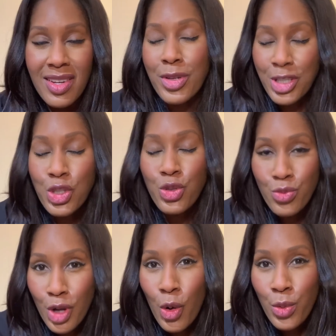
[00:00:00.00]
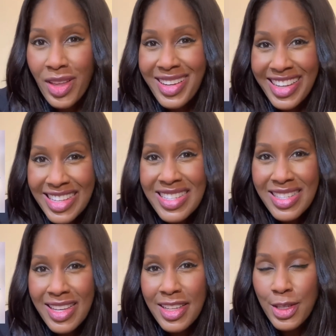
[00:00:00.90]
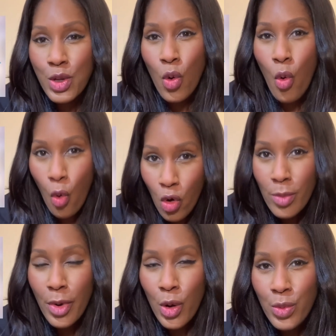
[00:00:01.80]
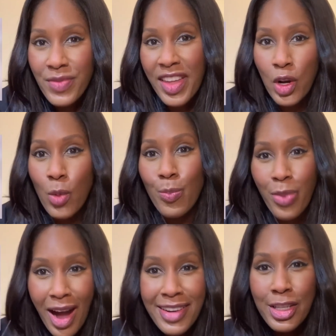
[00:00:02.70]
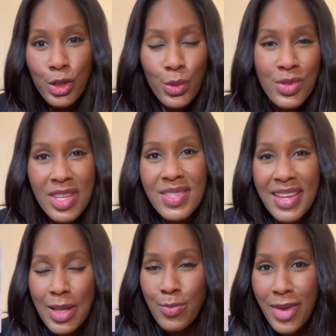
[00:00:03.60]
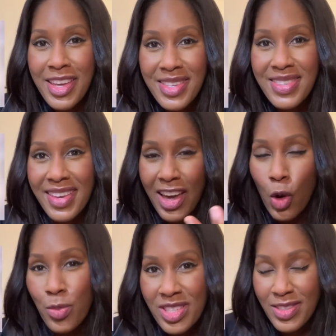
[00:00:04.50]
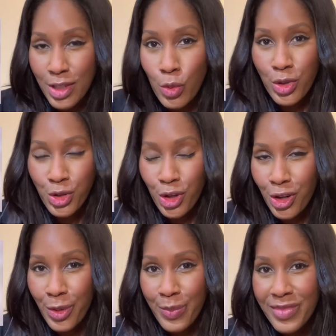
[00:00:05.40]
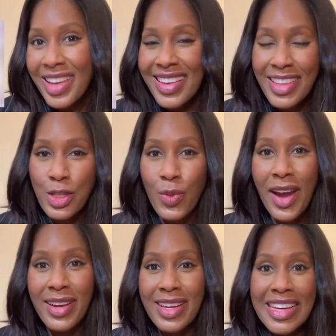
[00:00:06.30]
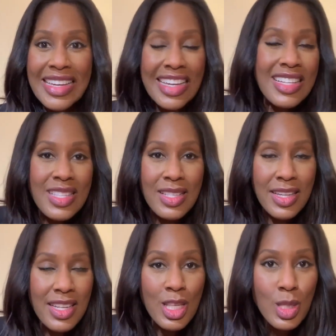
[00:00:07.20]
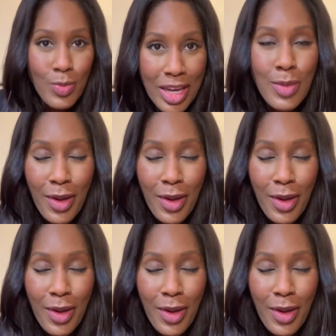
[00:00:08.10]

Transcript: But did you know that insulin is a hormone that our body uses and makes to help us deal with sugar? That's right, insulin is made